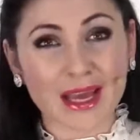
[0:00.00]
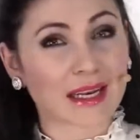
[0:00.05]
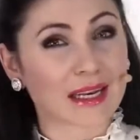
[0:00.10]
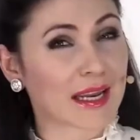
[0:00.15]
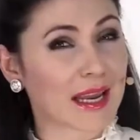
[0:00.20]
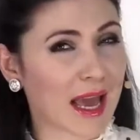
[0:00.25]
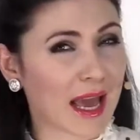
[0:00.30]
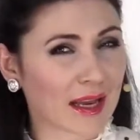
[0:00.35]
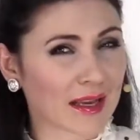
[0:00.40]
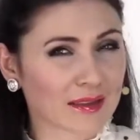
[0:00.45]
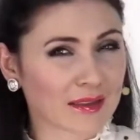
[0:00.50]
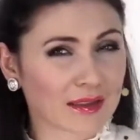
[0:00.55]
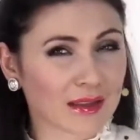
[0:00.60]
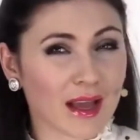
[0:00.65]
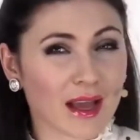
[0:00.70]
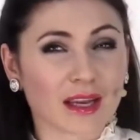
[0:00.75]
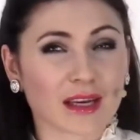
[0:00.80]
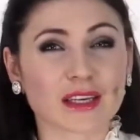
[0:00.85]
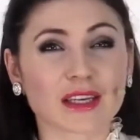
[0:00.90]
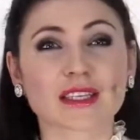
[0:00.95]
Next,
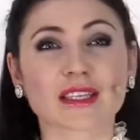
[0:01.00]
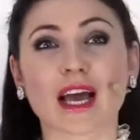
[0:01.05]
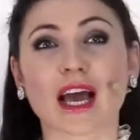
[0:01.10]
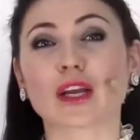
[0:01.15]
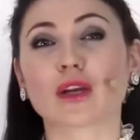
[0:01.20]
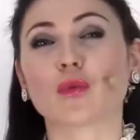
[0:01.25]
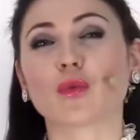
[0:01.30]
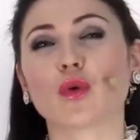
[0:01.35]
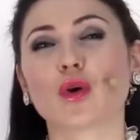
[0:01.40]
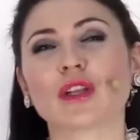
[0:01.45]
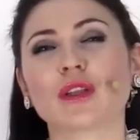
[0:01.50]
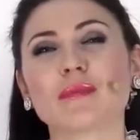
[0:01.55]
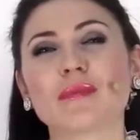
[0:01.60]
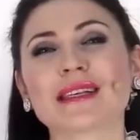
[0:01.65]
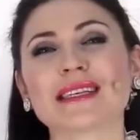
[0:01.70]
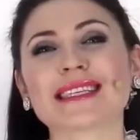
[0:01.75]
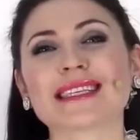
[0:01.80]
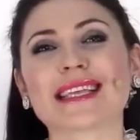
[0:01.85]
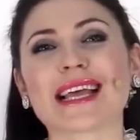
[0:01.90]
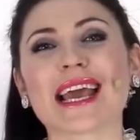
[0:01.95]
decide what
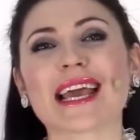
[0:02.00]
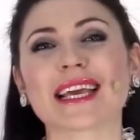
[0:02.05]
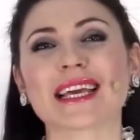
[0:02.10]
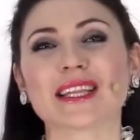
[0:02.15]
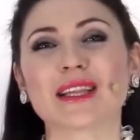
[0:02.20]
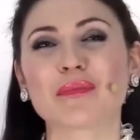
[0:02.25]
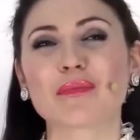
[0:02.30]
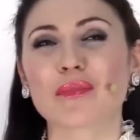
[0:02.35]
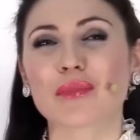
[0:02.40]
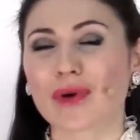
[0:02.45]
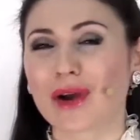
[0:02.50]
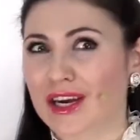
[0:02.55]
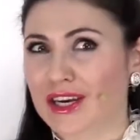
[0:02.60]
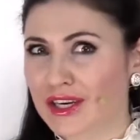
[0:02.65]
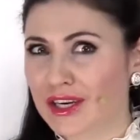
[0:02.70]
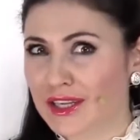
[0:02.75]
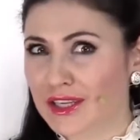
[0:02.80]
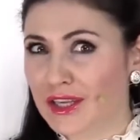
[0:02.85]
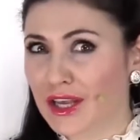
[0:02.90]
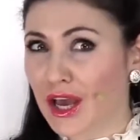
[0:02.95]
mistaken
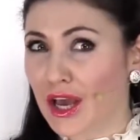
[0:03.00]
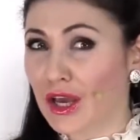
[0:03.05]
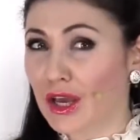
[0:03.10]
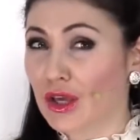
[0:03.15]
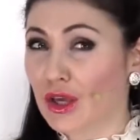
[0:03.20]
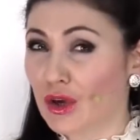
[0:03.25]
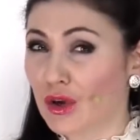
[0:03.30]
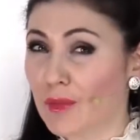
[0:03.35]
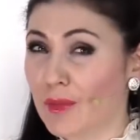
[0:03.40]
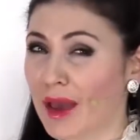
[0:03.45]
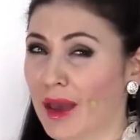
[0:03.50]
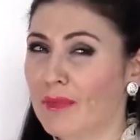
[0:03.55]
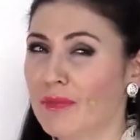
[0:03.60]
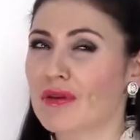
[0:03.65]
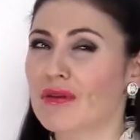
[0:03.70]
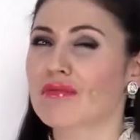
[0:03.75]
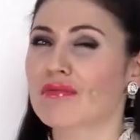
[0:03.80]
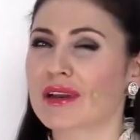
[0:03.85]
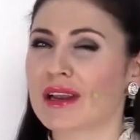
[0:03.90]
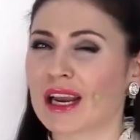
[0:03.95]
impressions you may
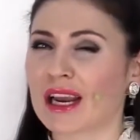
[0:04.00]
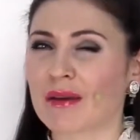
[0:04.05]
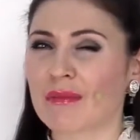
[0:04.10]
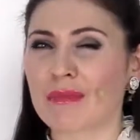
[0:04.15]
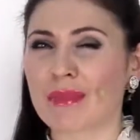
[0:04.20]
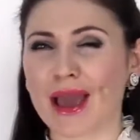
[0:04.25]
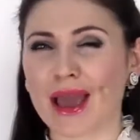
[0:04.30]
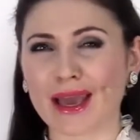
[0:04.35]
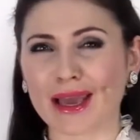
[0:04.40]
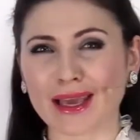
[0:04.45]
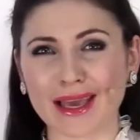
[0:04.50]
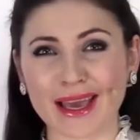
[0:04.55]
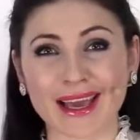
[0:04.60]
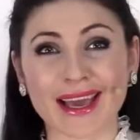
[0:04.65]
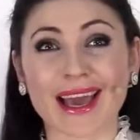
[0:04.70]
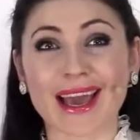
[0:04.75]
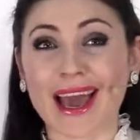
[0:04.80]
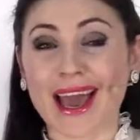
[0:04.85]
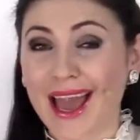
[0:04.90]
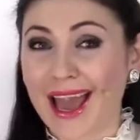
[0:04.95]
be really
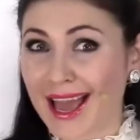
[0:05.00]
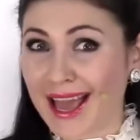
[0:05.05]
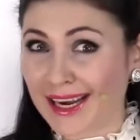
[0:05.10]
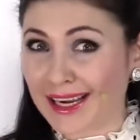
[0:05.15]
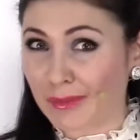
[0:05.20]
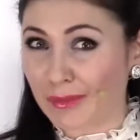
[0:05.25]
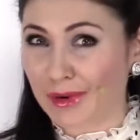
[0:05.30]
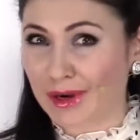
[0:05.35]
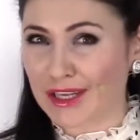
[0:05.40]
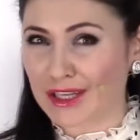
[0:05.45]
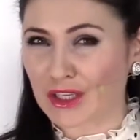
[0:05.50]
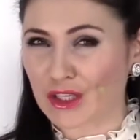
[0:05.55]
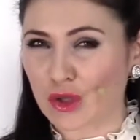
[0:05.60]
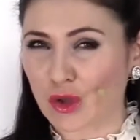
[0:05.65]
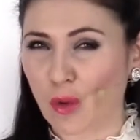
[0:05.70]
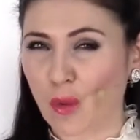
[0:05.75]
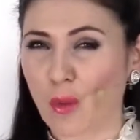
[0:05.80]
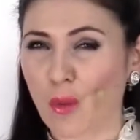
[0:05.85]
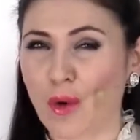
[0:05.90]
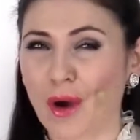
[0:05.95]
making and
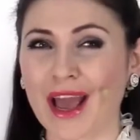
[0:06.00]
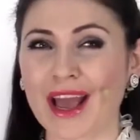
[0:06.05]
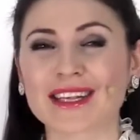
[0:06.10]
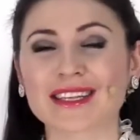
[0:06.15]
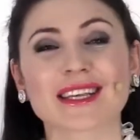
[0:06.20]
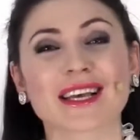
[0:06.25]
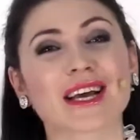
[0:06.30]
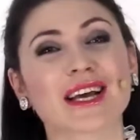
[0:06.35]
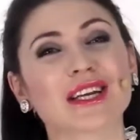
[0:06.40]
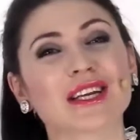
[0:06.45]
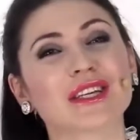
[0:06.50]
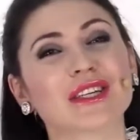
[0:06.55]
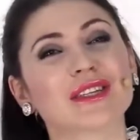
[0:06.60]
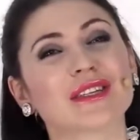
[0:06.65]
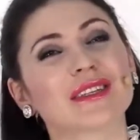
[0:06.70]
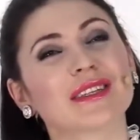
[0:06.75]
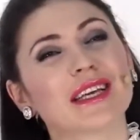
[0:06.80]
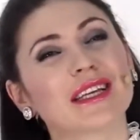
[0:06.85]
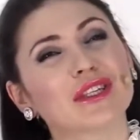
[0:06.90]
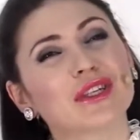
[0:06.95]
brainstorm ways
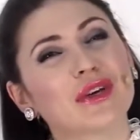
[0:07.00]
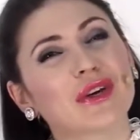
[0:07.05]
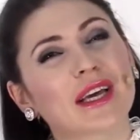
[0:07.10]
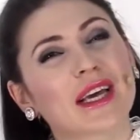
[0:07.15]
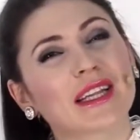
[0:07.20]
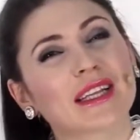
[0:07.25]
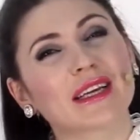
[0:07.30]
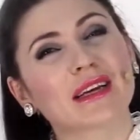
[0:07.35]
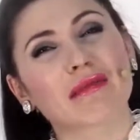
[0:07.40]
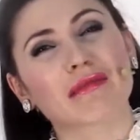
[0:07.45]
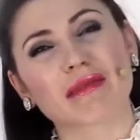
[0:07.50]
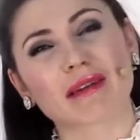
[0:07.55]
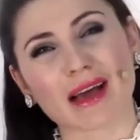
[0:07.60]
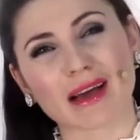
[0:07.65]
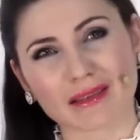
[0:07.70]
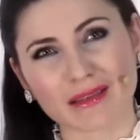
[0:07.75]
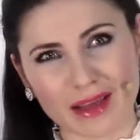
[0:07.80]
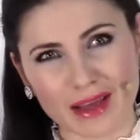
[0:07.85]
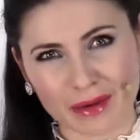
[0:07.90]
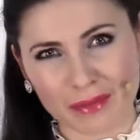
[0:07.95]
that you can
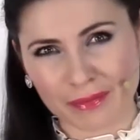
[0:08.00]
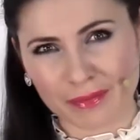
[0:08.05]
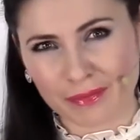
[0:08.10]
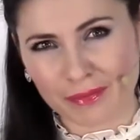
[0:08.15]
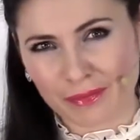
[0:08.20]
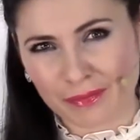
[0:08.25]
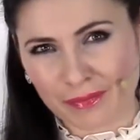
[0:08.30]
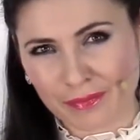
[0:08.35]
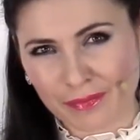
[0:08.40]
correct them.